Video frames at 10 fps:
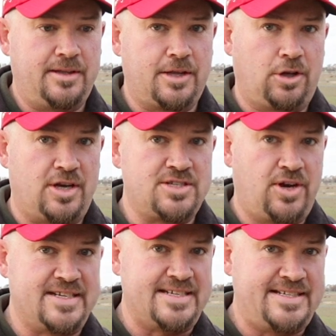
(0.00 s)
the light's
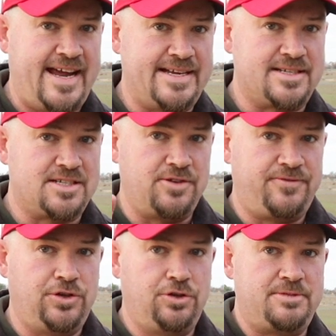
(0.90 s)
not as intense, it's
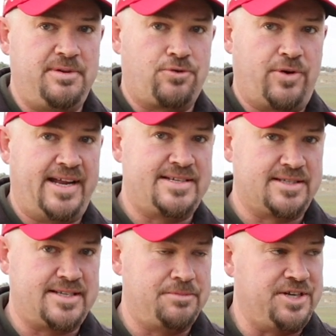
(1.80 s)
diffused before it hits
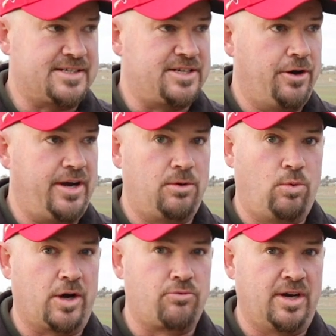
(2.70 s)
the subject. So it'll
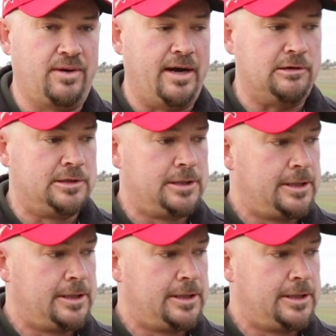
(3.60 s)
work really well.